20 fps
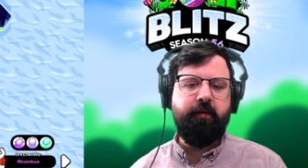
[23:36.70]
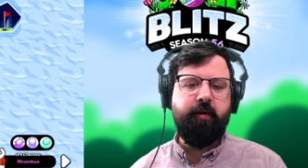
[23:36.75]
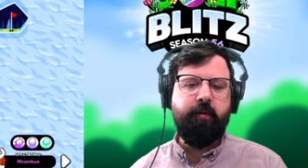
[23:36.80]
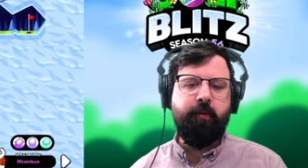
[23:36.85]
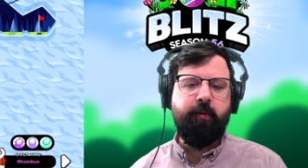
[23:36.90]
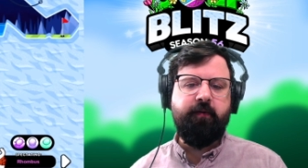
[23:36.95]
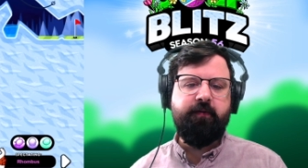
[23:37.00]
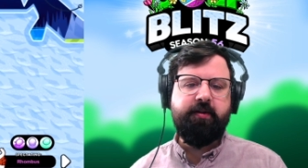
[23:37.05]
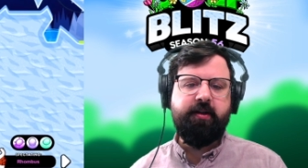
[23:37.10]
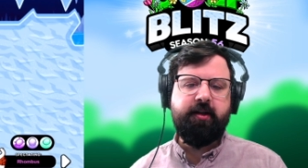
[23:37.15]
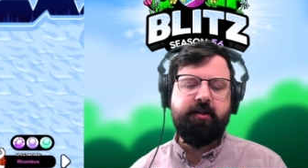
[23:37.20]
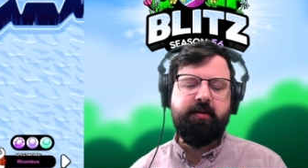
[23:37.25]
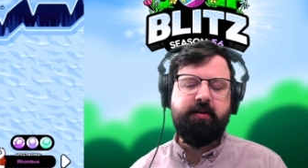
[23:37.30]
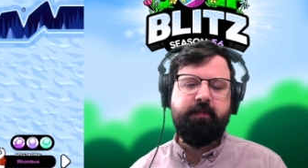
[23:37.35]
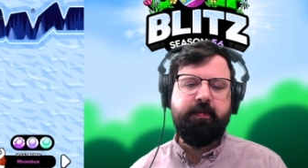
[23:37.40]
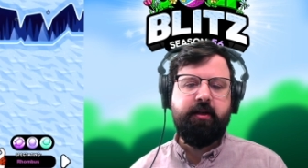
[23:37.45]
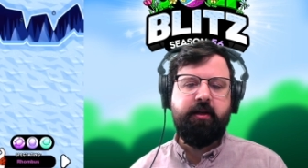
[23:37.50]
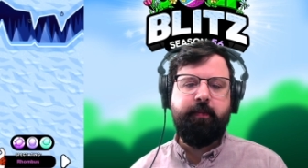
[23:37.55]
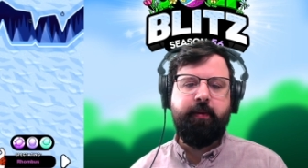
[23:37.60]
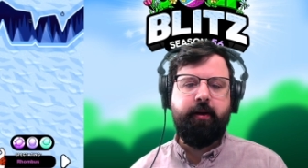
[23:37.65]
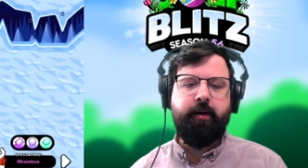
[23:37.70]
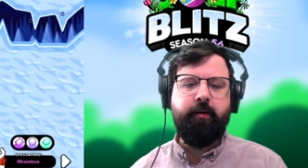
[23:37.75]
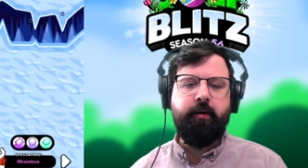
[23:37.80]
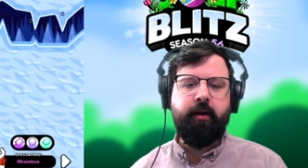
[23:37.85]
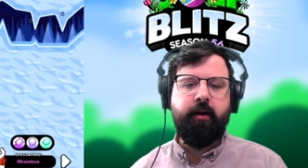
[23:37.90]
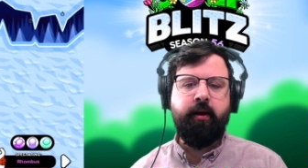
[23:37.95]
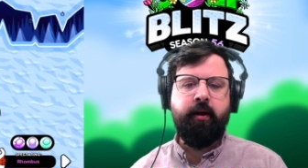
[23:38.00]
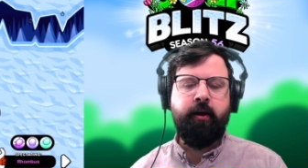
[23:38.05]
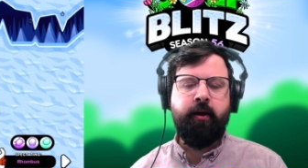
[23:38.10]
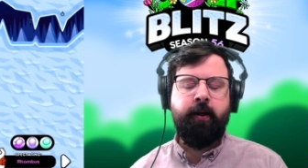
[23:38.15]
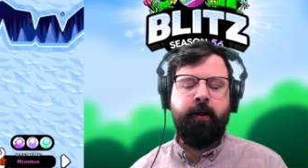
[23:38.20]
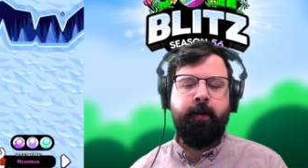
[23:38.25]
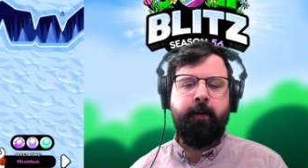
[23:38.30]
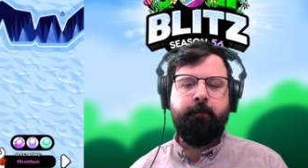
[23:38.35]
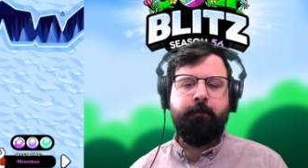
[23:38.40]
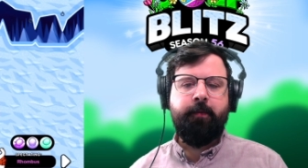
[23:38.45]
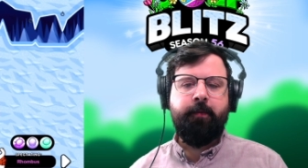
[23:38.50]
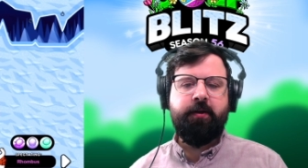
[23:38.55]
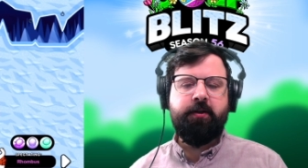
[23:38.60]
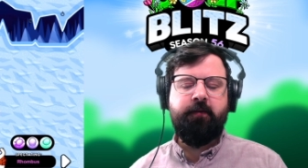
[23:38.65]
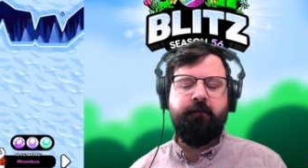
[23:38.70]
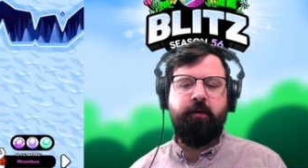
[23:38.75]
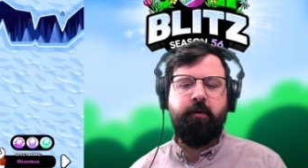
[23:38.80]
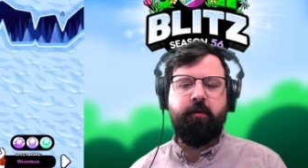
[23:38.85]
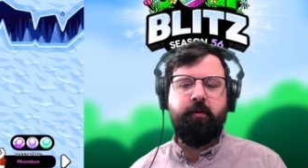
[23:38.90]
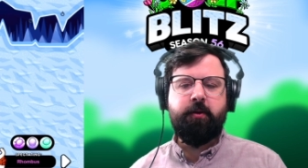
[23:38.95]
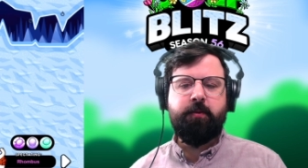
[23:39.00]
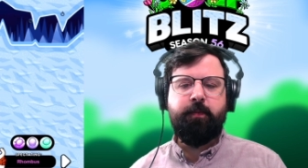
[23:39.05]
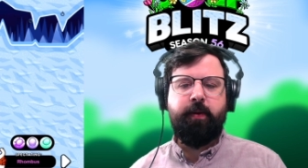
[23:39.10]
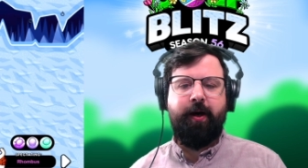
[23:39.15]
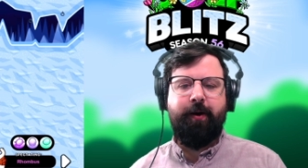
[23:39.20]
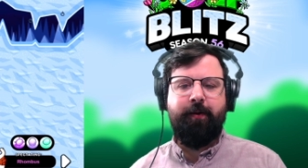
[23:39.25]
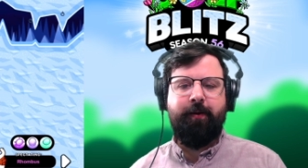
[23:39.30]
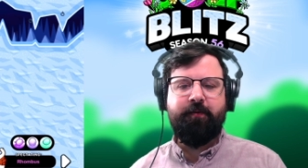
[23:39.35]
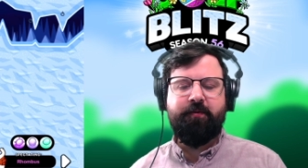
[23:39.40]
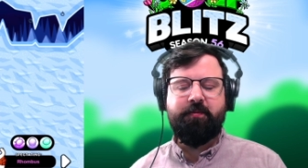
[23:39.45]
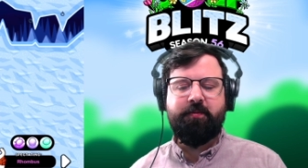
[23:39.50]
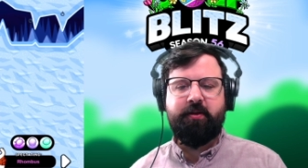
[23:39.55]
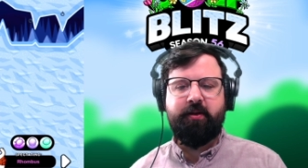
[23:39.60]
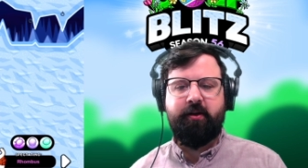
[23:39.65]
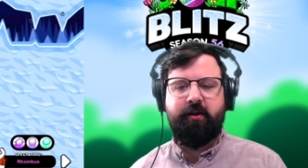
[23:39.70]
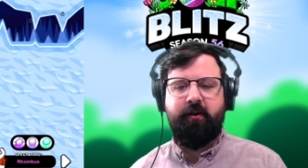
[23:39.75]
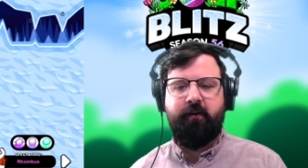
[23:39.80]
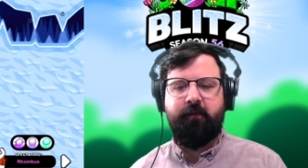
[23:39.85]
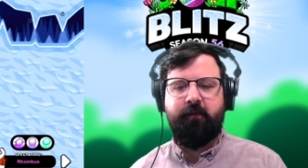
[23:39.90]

three. We've talked a bit about it. There's a few of those power-ups from Stick